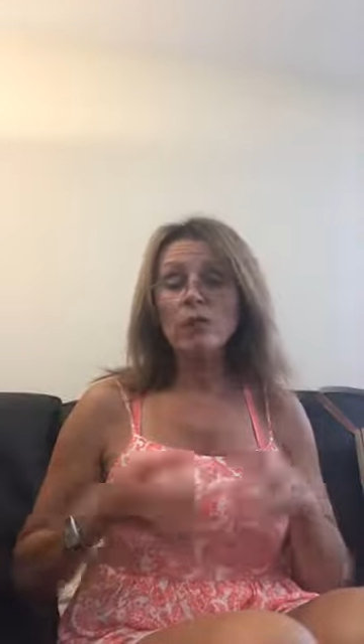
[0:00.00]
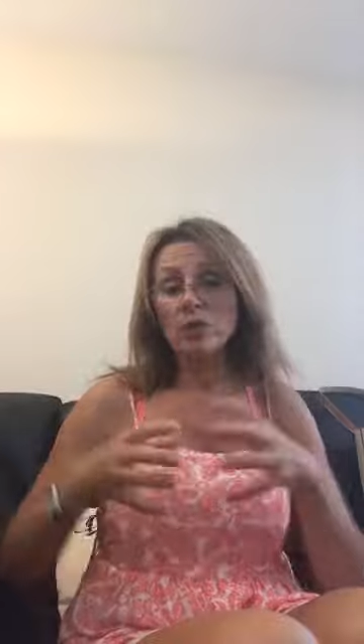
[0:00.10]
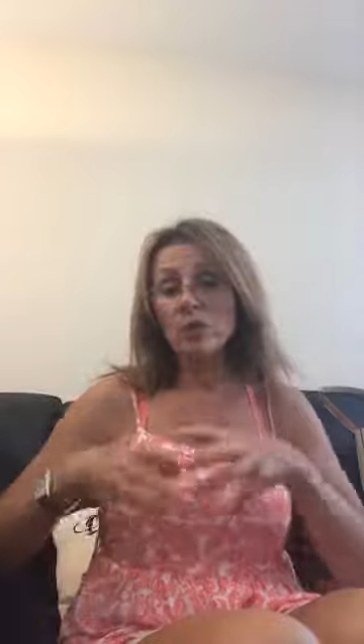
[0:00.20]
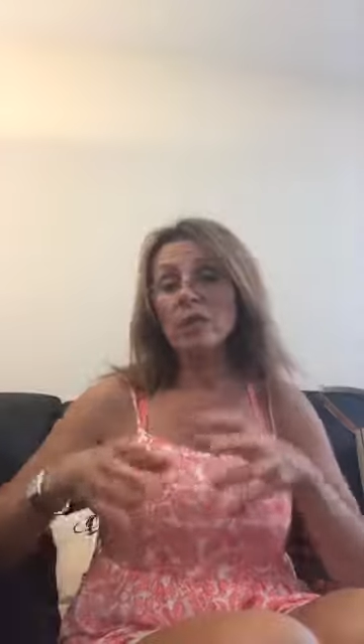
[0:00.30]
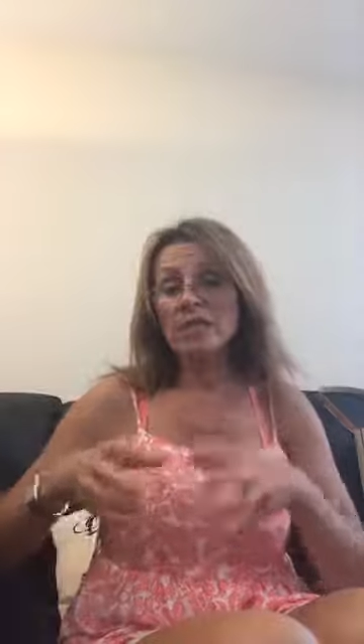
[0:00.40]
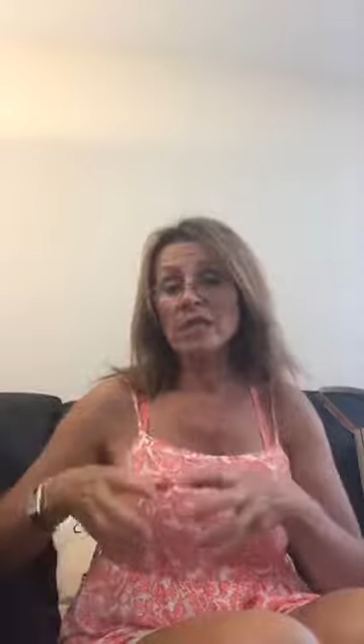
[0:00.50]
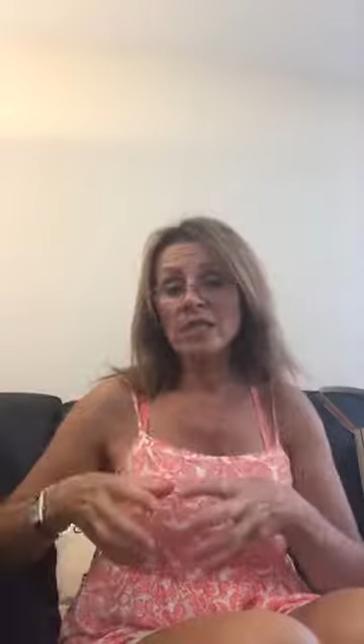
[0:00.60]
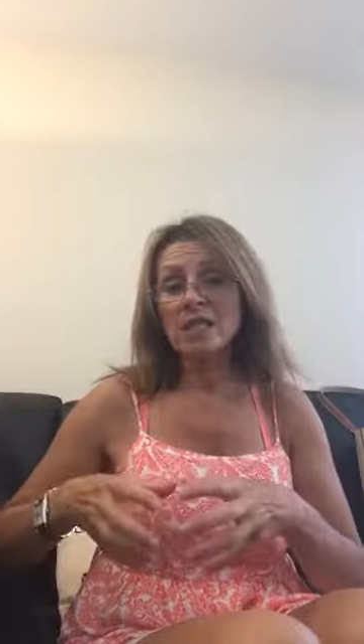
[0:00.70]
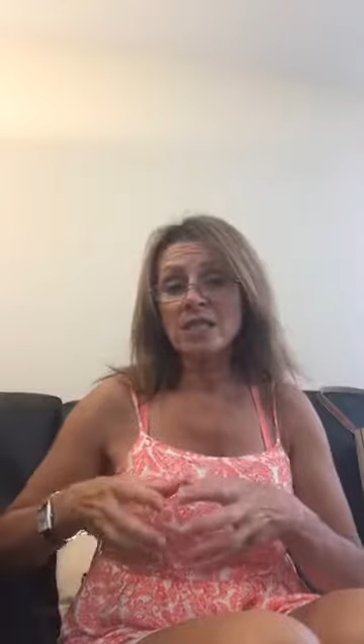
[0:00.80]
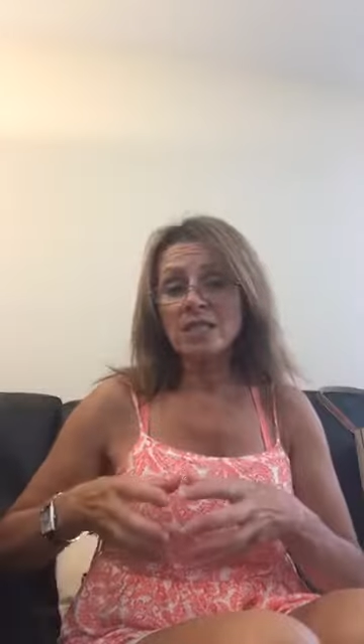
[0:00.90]
We don't want the
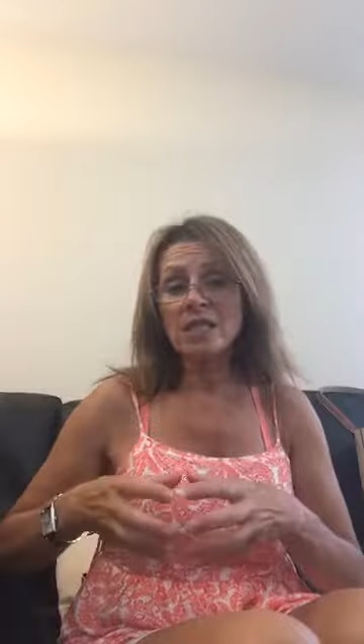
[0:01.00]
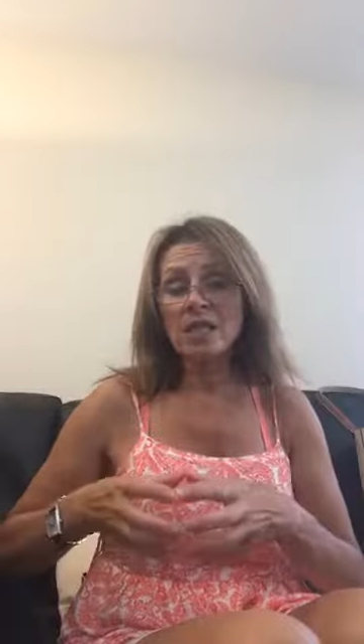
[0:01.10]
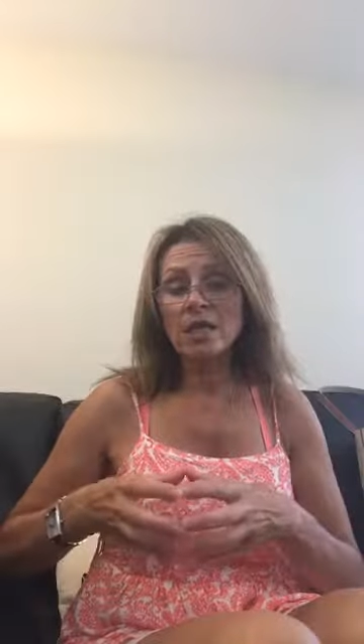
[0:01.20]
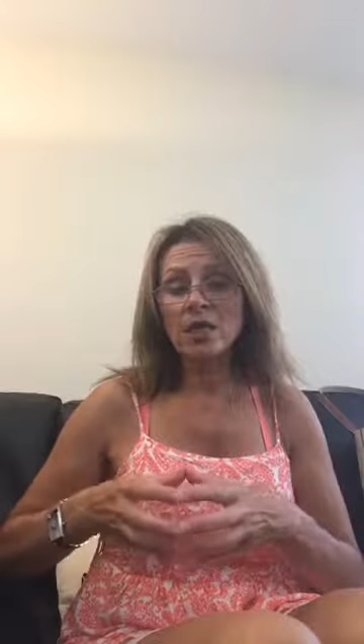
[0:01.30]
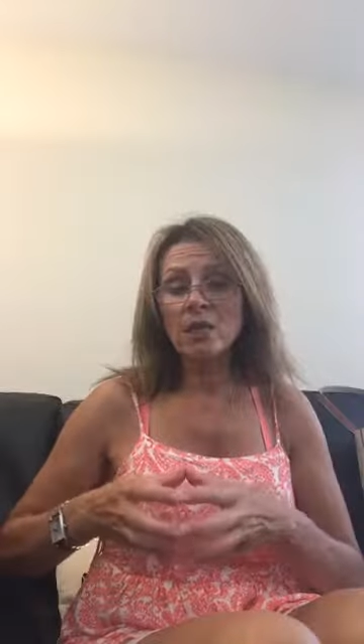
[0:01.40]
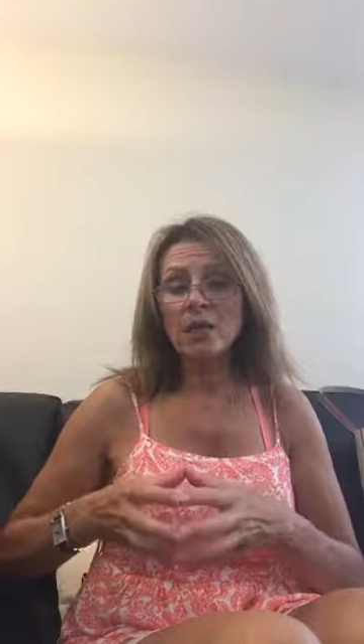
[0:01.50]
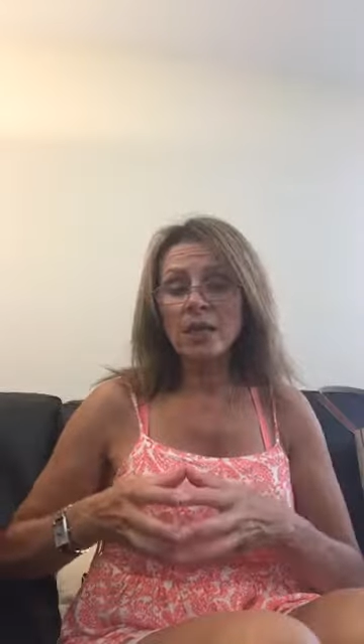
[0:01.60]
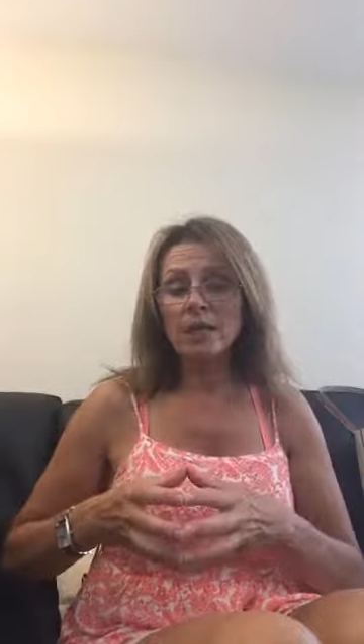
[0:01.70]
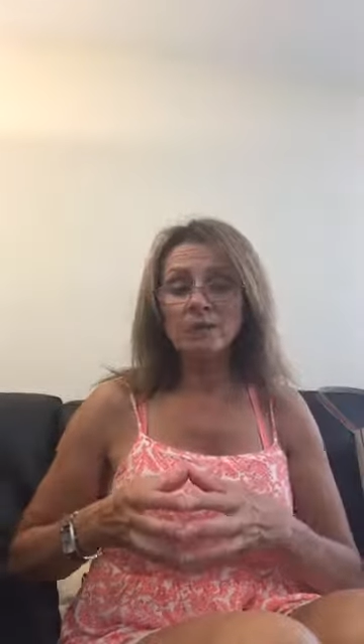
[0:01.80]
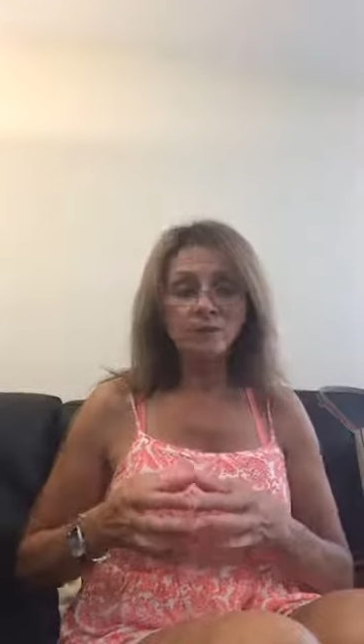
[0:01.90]
dead cells staying in our body